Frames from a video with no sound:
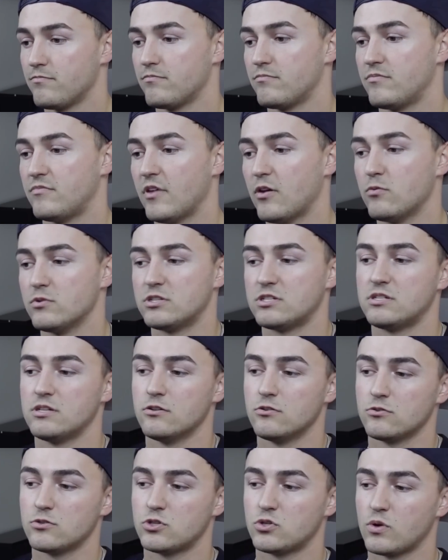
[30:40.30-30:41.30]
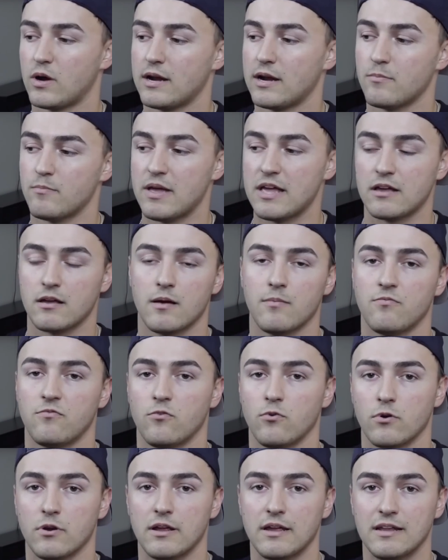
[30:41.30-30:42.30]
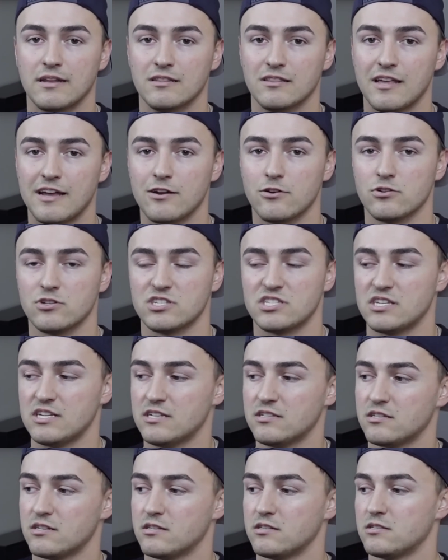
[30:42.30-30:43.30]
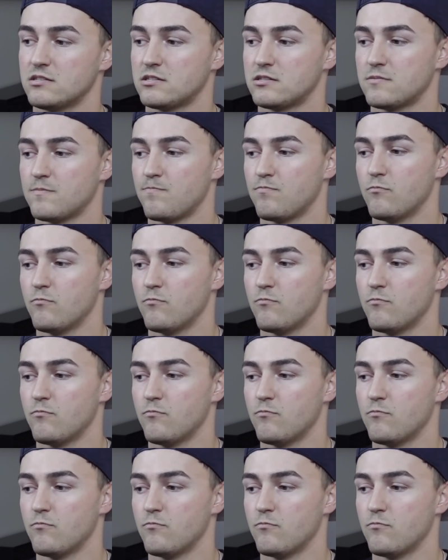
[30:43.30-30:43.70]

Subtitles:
They would still try to make up for it in later seasons